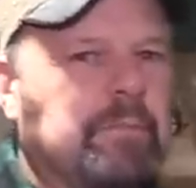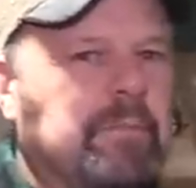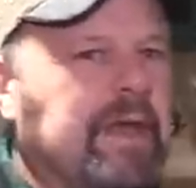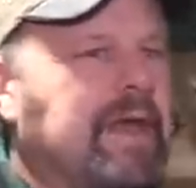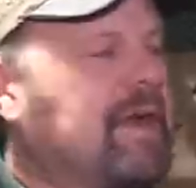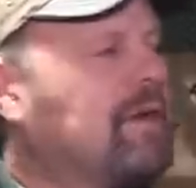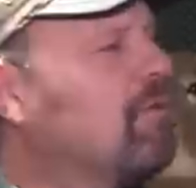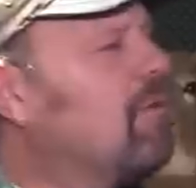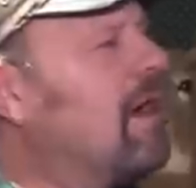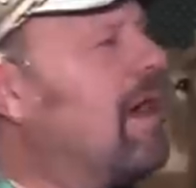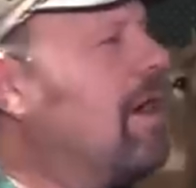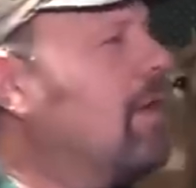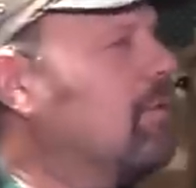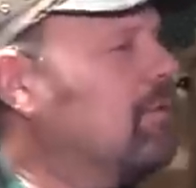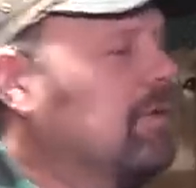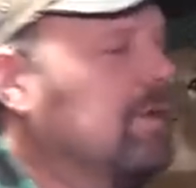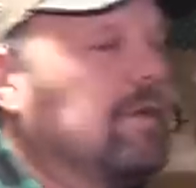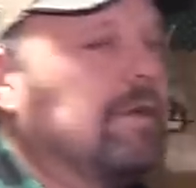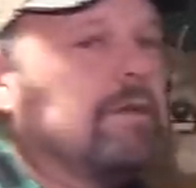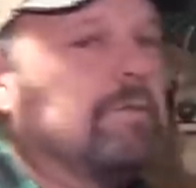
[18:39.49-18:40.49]
bare
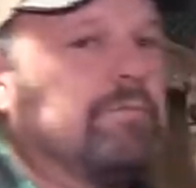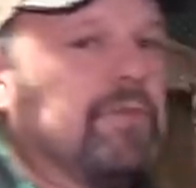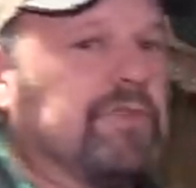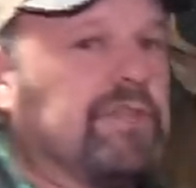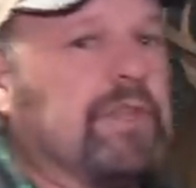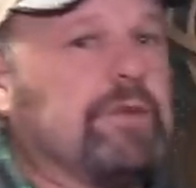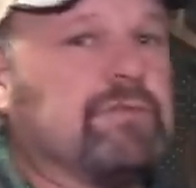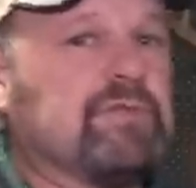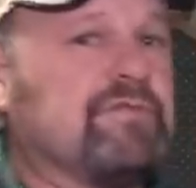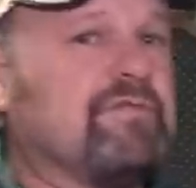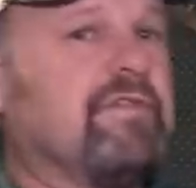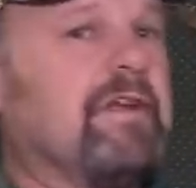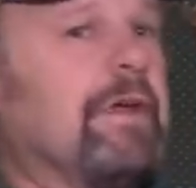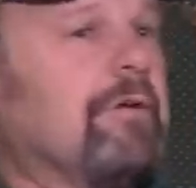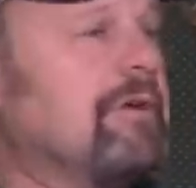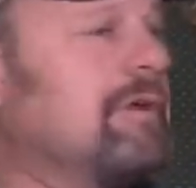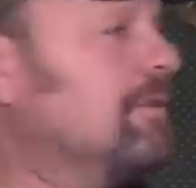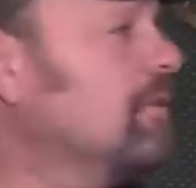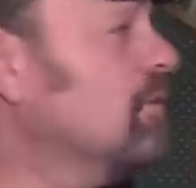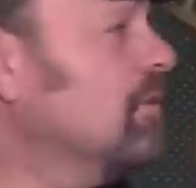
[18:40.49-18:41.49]
ground, but there was
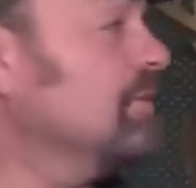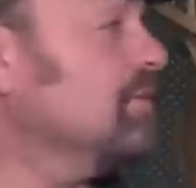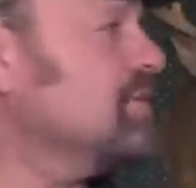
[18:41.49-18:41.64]
very little